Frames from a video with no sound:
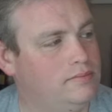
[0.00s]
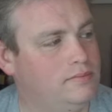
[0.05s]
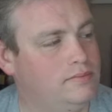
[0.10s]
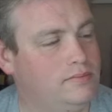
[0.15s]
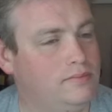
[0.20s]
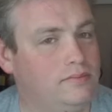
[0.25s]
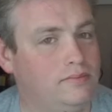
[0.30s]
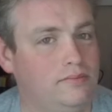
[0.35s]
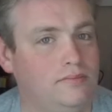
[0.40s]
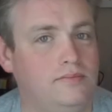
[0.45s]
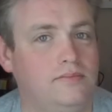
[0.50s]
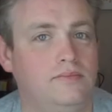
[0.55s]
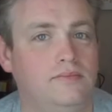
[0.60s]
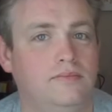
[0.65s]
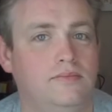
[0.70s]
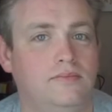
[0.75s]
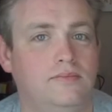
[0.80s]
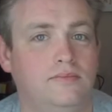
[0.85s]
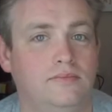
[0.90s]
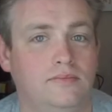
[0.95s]

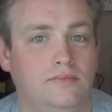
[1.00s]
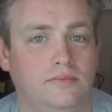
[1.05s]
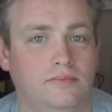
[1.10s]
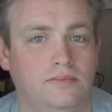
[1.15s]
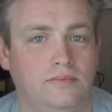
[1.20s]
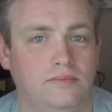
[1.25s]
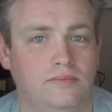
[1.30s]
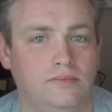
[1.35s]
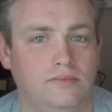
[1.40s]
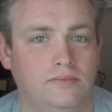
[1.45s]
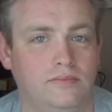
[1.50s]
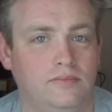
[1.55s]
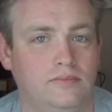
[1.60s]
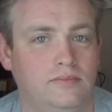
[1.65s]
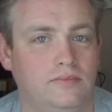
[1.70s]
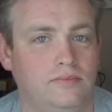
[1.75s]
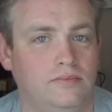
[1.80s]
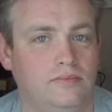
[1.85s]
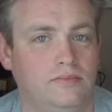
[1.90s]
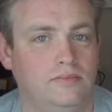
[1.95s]

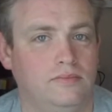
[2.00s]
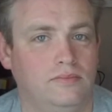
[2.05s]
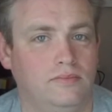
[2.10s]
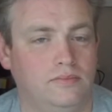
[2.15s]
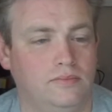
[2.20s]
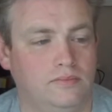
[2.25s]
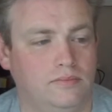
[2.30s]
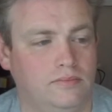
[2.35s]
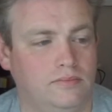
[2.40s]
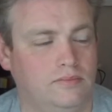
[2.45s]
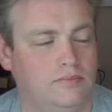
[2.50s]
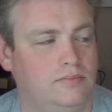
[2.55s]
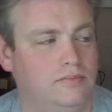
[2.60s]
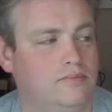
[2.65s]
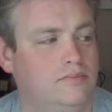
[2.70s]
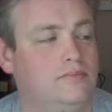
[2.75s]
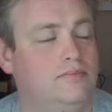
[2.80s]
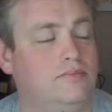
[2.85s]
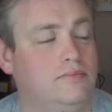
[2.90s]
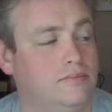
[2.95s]

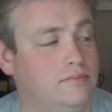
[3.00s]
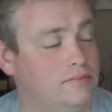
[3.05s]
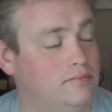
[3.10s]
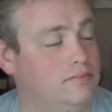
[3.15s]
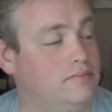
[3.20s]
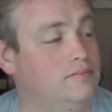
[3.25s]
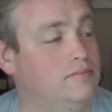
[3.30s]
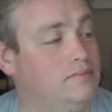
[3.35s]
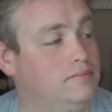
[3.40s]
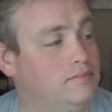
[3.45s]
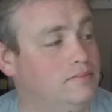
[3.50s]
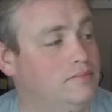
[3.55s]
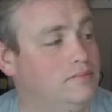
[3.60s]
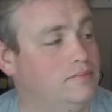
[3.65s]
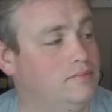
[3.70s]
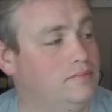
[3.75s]
No words are spoken by the person on screen.